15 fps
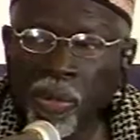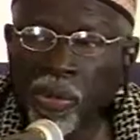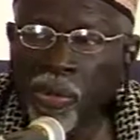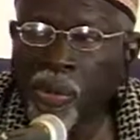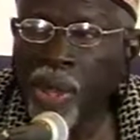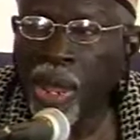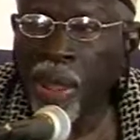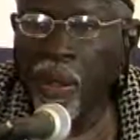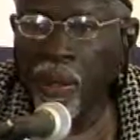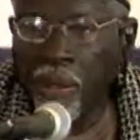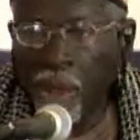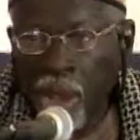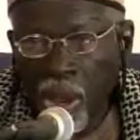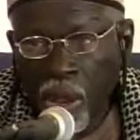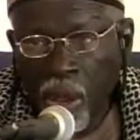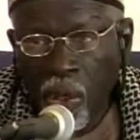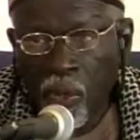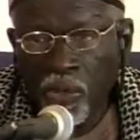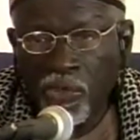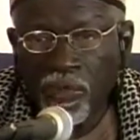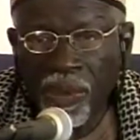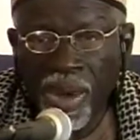to our
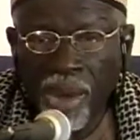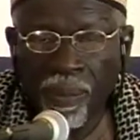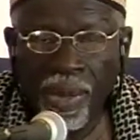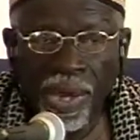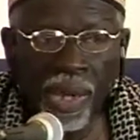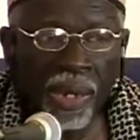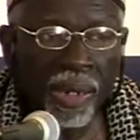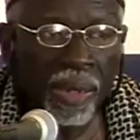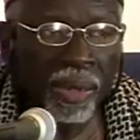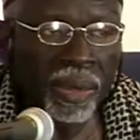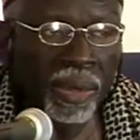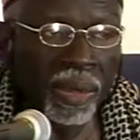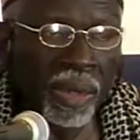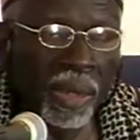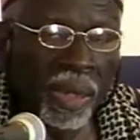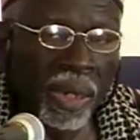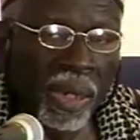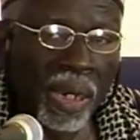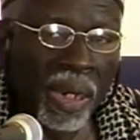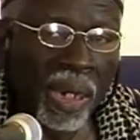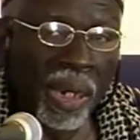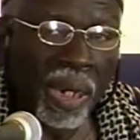host family
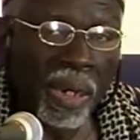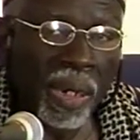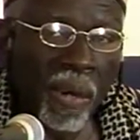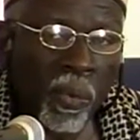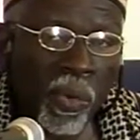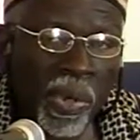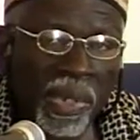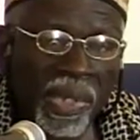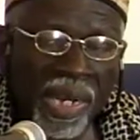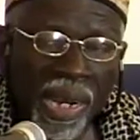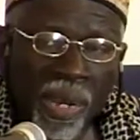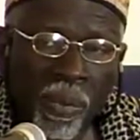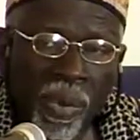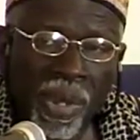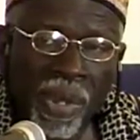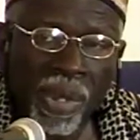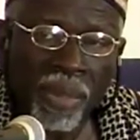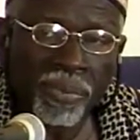that we stayed with.